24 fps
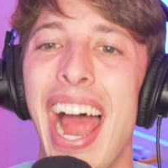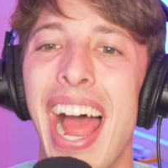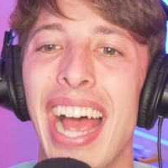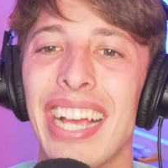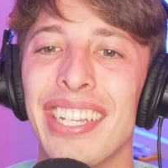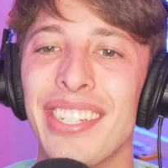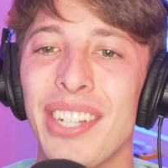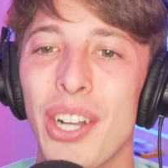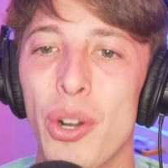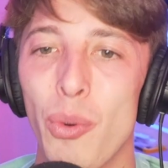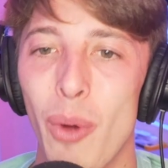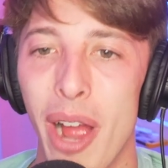
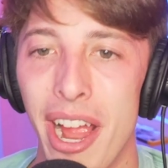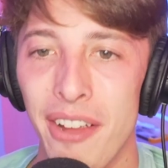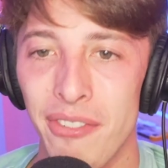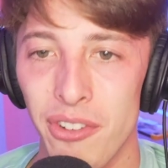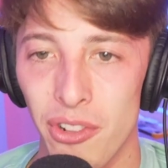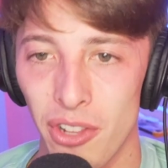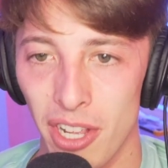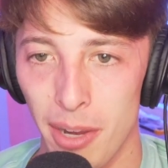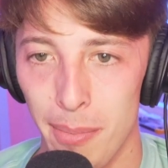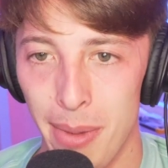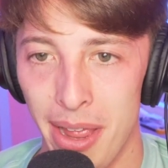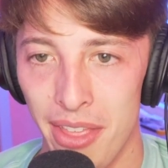asked her wife
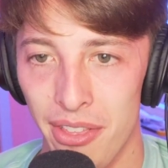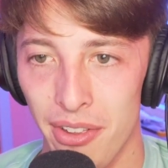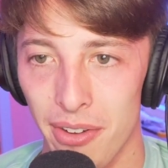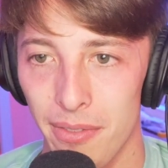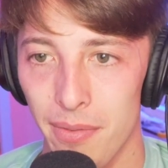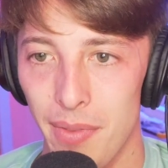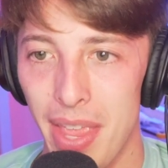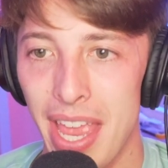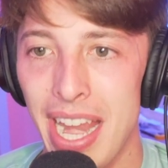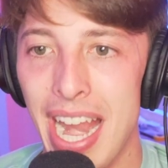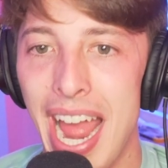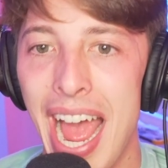to look at my
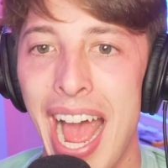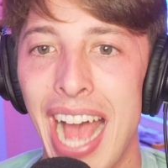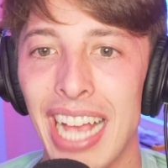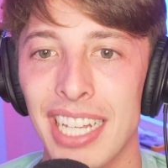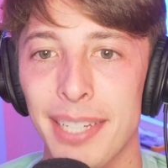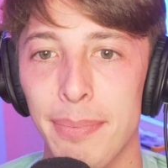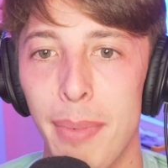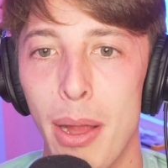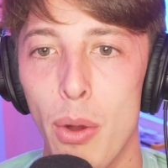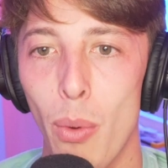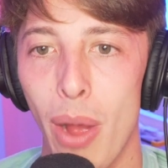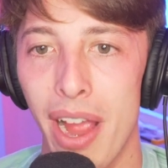and
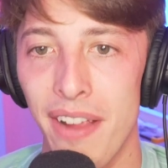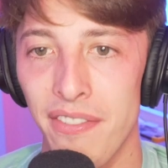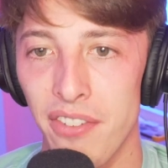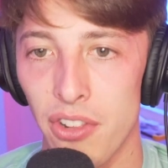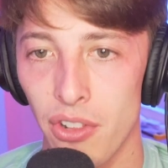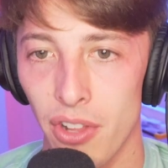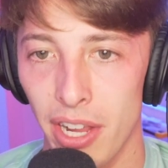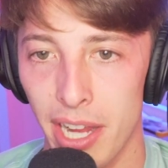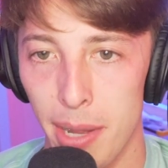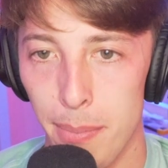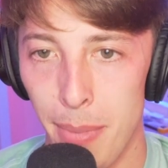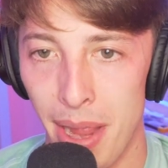asked my wife
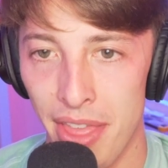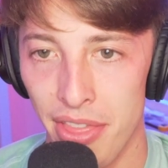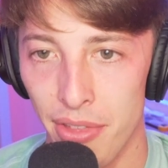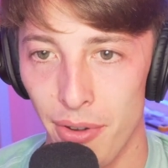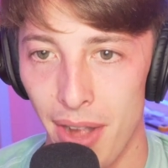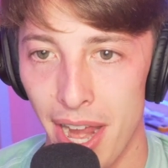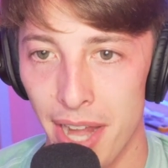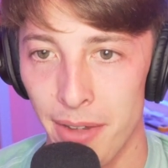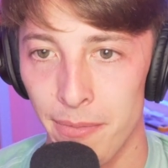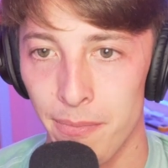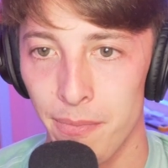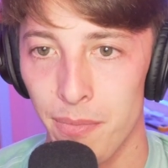to look at my
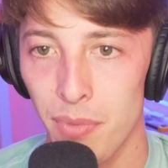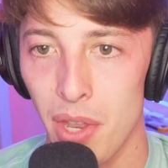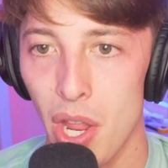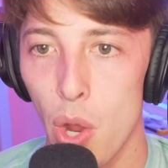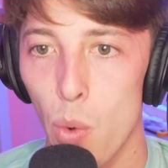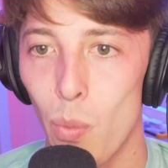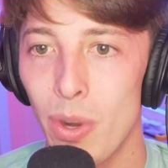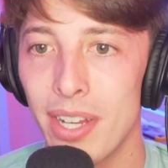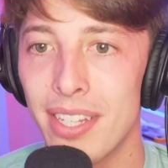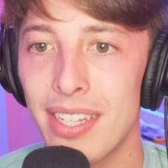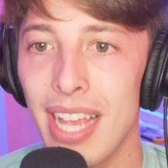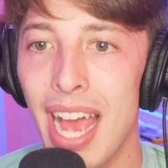thread.
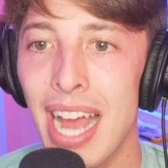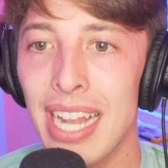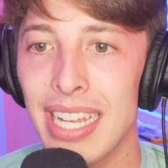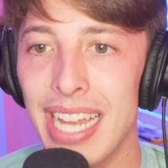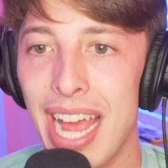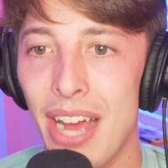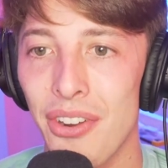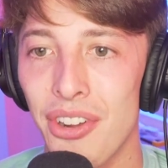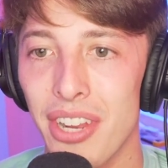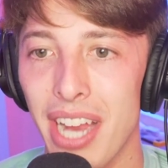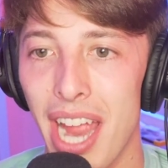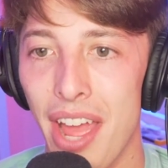We sat
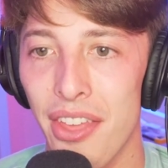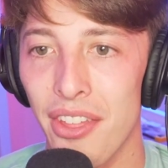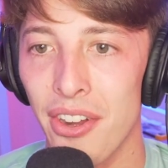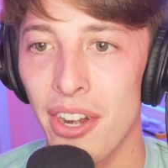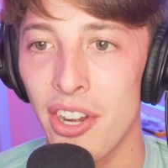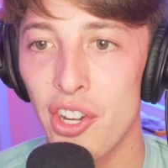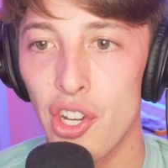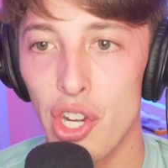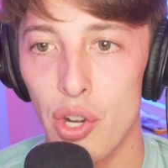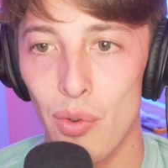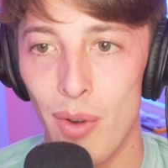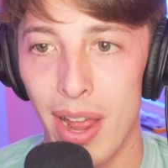down together
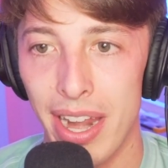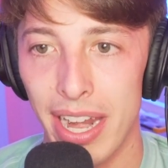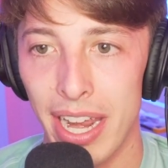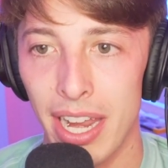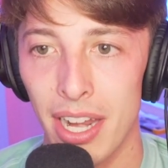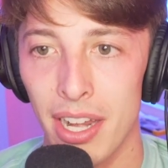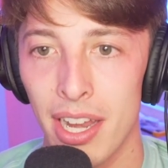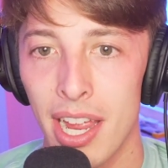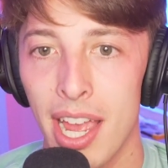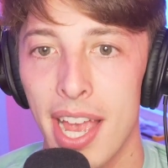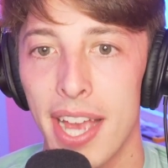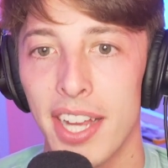and she read
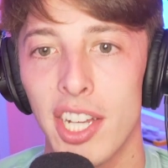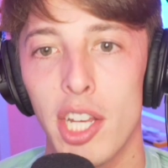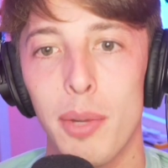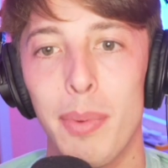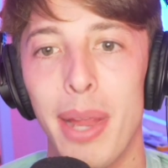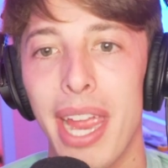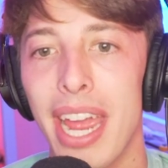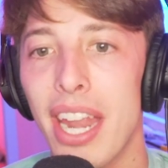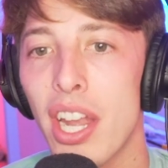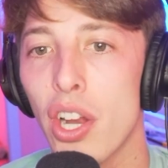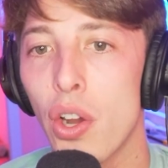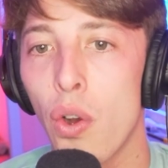it. She
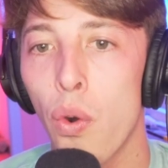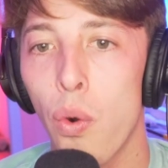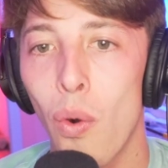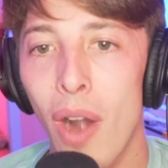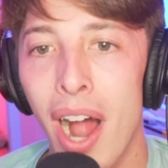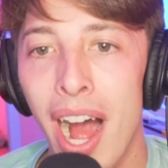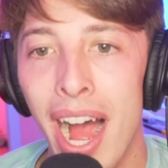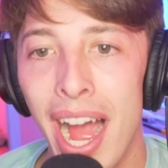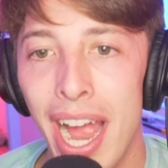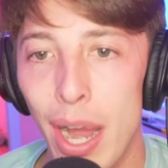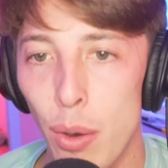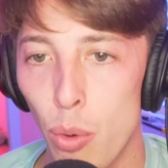began to
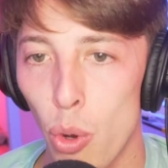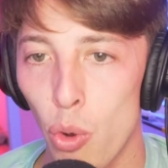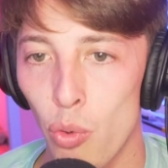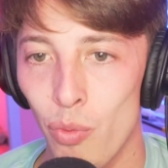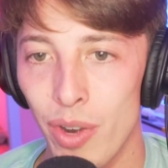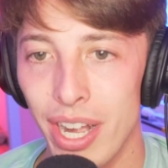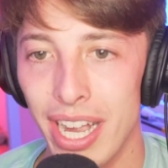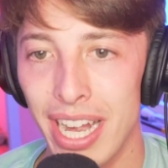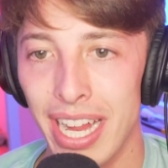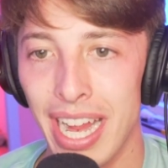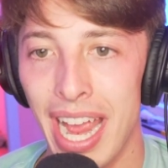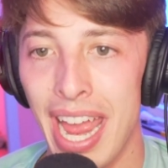cry while
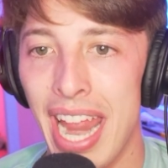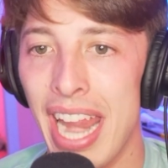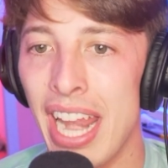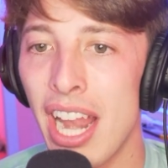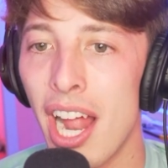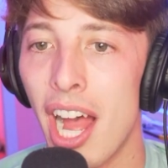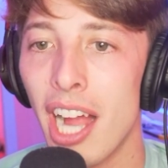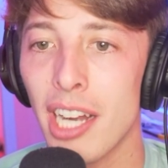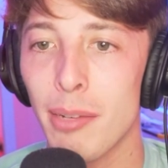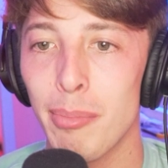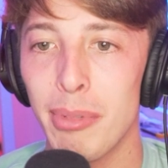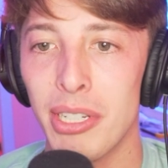reading it and
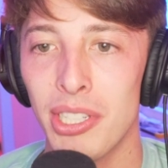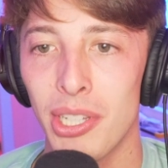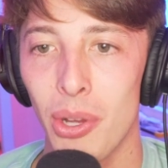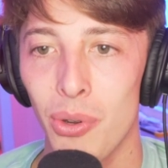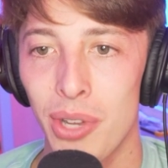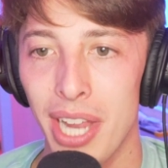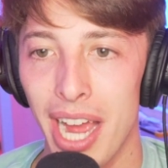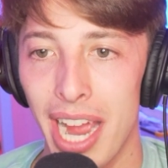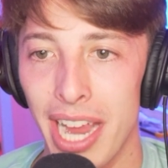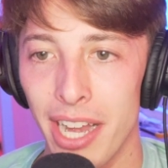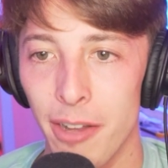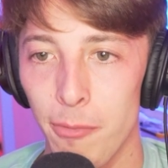hugged me so
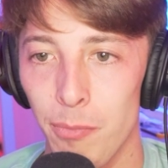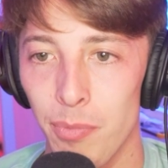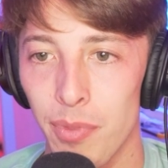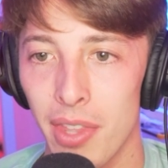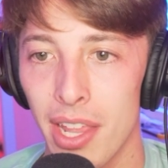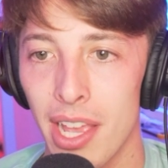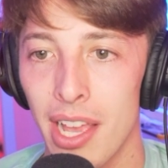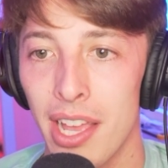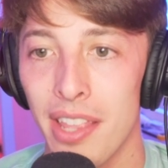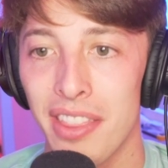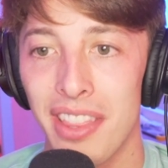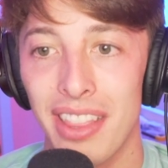tight.
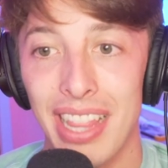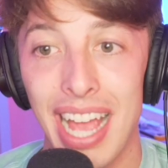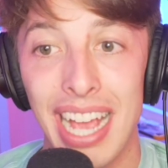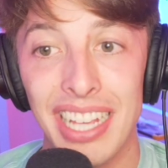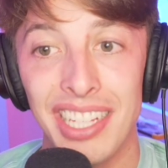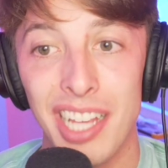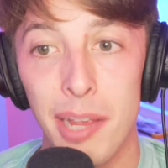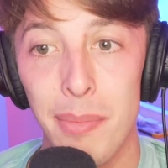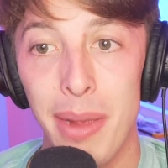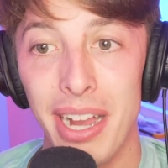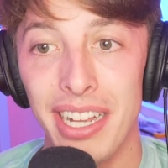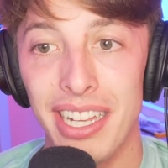The
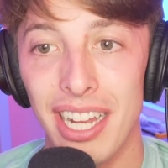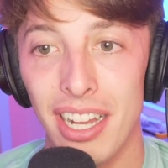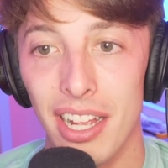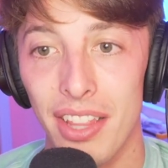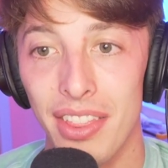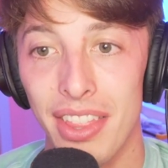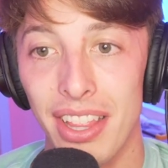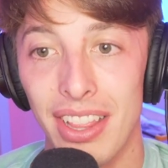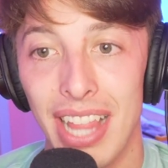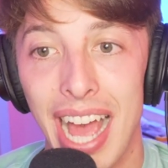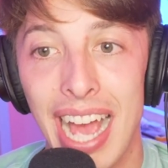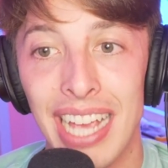last time I
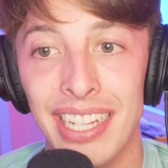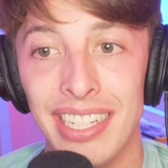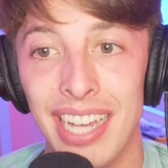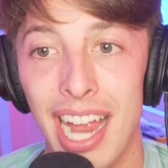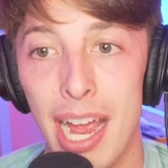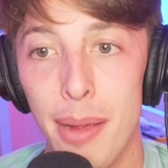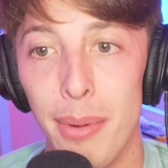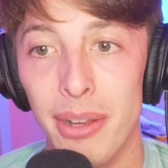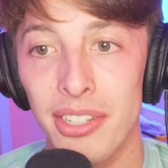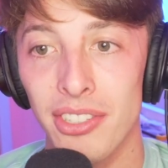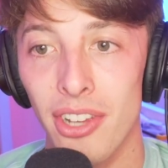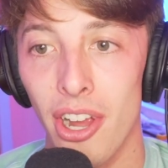the last
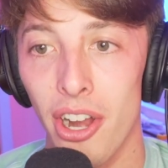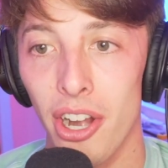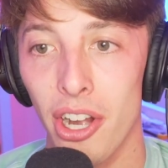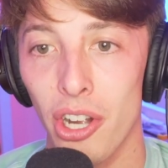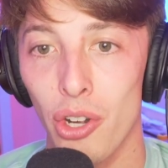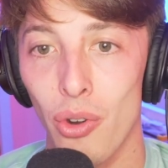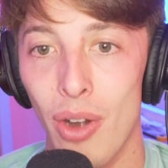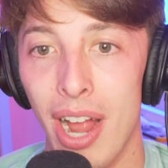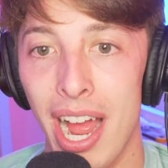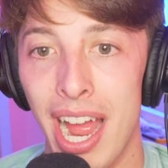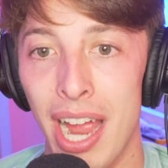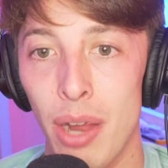time I saw her
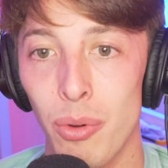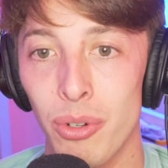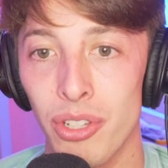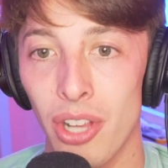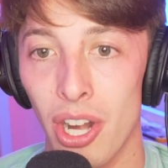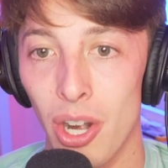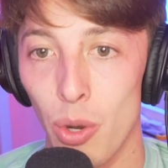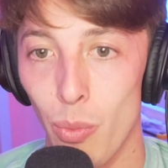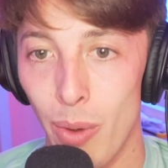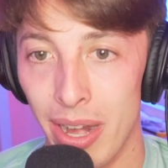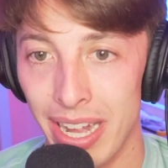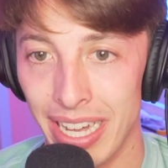cry was
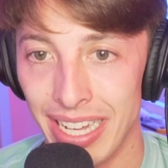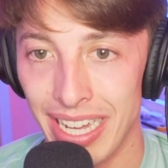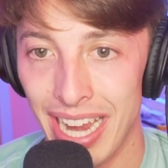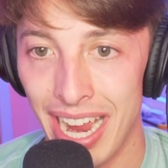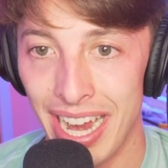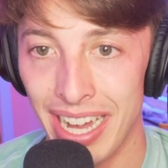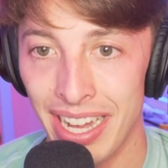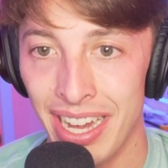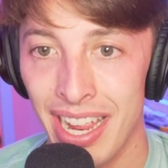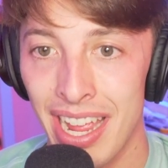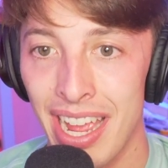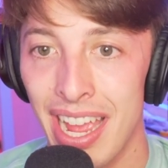on our wedding
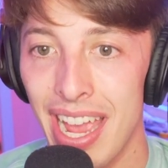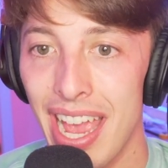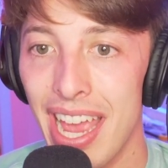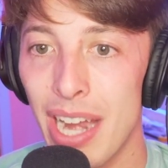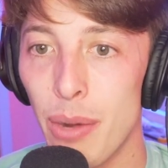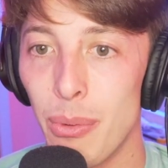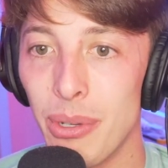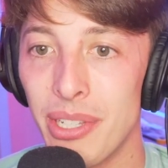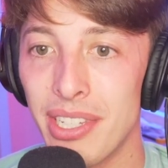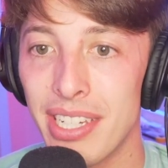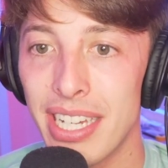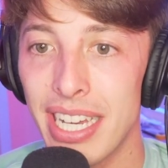night,
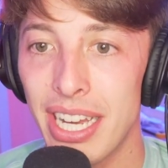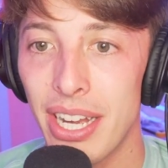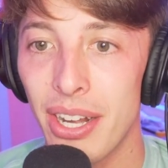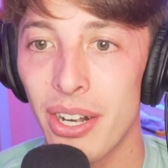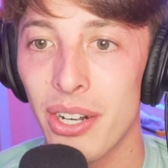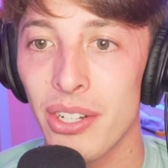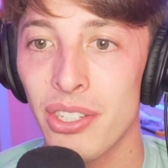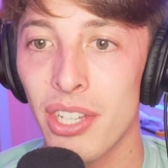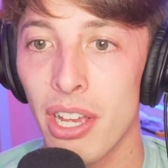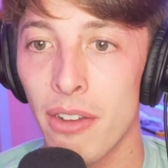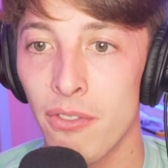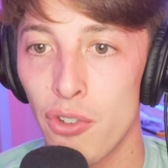and it was
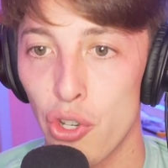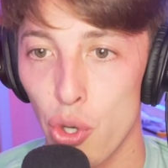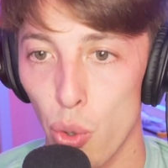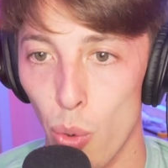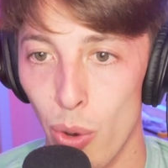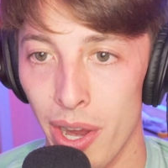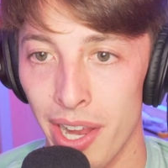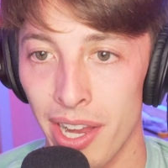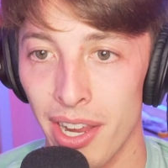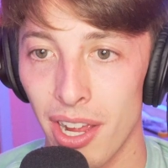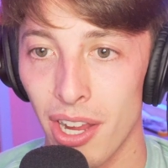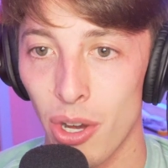tears of
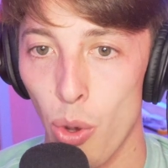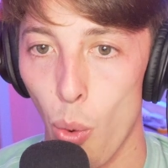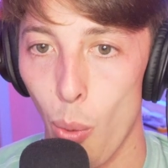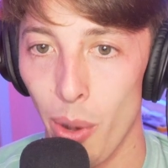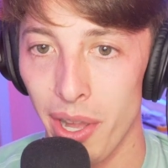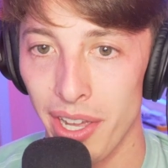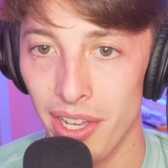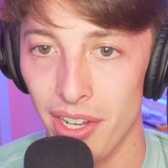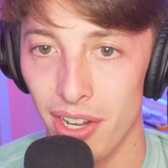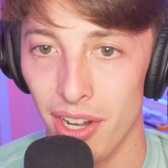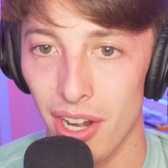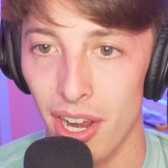joy,
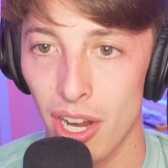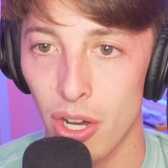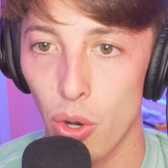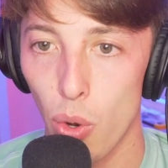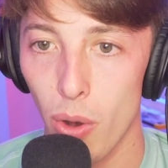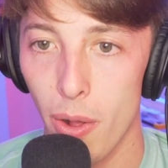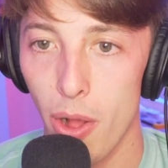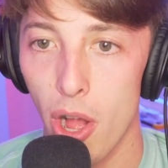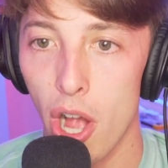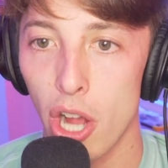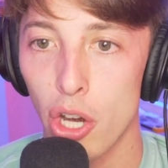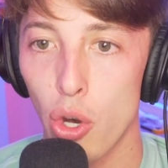according to
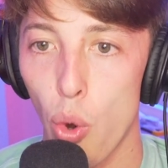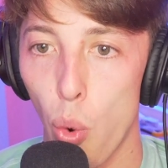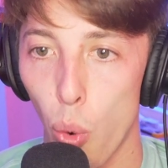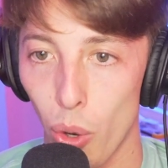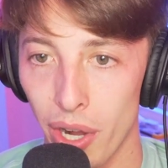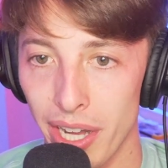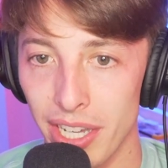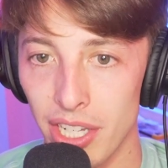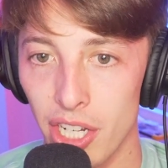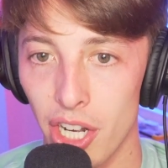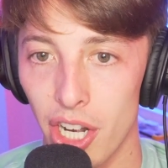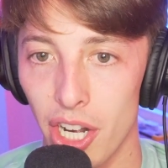
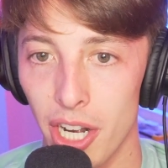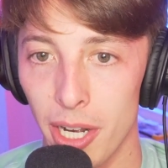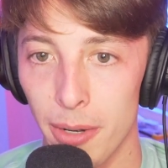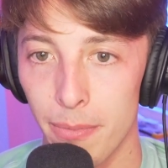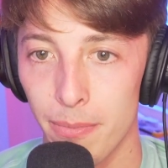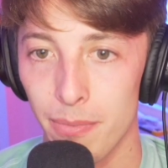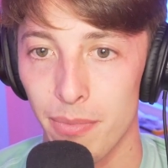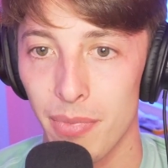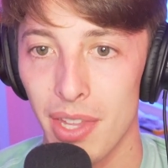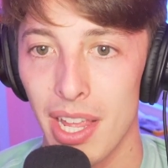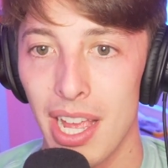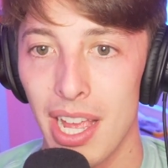according to her.